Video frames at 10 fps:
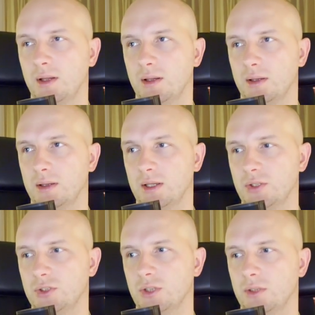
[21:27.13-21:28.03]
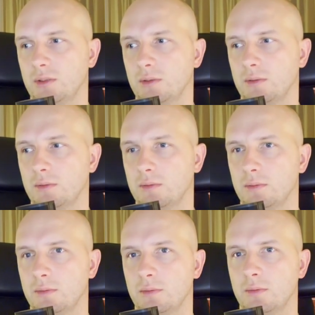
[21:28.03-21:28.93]
Let's check.
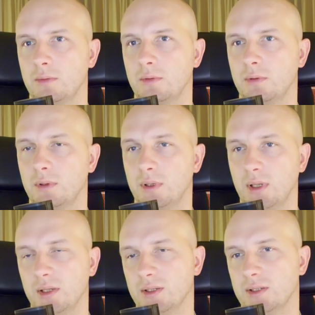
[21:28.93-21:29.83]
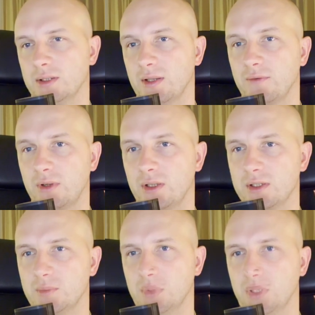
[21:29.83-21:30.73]
Yes, something is
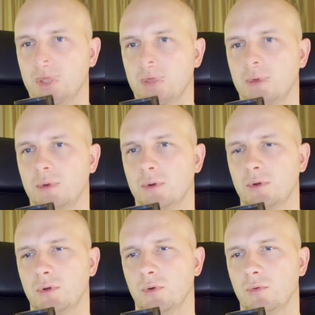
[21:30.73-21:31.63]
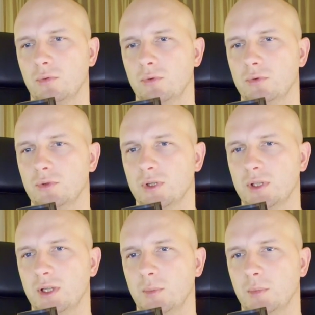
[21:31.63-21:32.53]
missed. So
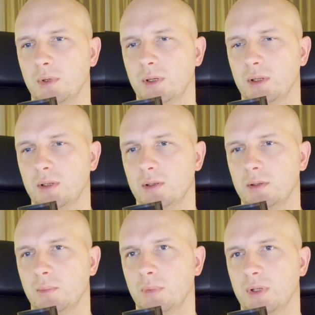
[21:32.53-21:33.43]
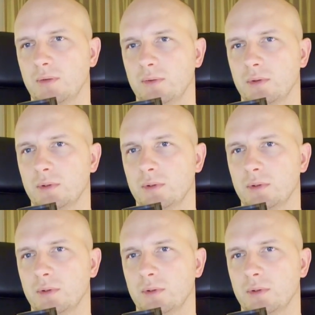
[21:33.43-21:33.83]
username and password.